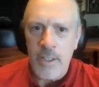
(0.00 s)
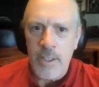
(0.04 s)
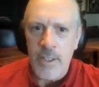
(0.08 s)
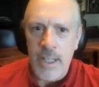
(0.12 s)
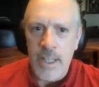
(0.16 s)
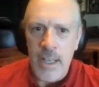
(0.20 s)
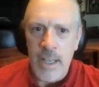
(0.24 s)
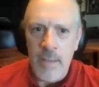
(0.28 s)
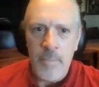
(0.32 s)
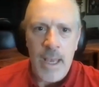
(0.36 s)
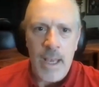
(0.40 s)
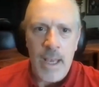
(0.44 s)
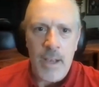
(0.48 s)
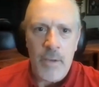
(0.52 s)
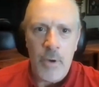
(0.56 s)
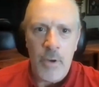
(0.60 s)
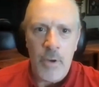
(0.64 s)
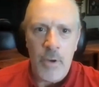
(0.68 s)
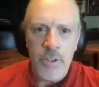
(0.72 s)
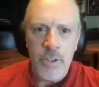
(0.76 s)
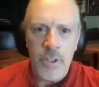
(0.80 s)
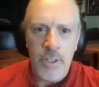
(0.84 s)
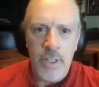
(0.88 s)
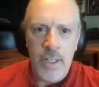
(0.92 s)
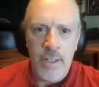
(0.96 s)
the impact
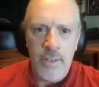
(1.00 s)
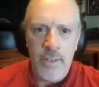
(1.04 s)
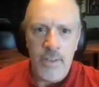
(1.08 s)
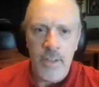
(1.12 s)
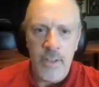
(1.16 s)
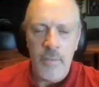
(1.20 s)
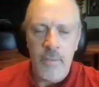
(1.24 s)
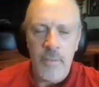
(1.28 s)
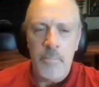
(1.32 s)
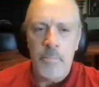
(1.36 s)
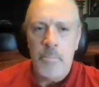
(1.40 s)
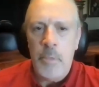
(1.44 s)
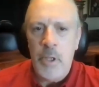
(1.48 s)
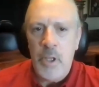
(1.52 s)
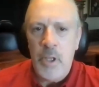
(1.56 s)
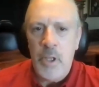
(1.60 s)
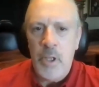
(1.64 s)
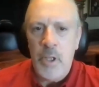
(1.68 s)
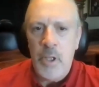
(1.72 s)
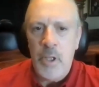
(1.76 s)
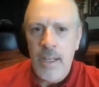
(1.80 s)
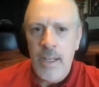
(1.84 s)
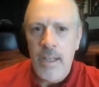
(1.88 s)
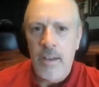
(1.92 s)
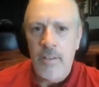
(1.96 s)
quotient is the
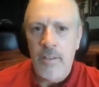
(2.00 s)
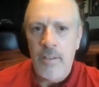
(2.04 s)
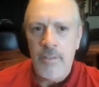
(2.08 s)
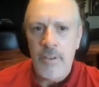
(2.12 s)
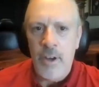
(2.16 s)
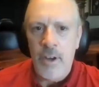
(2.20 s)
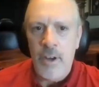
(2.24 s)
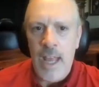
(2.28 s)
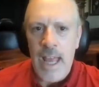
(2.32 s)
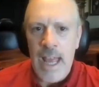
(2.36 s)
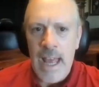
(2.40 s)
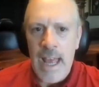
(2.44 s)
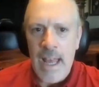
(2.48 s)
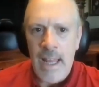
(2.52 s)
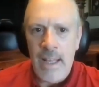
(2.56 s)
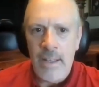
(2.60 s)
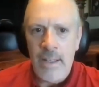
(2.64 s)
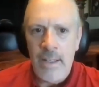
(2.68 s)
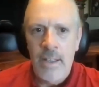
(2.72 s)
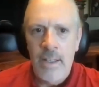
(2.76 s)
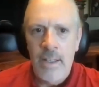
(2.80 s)
ability of your ad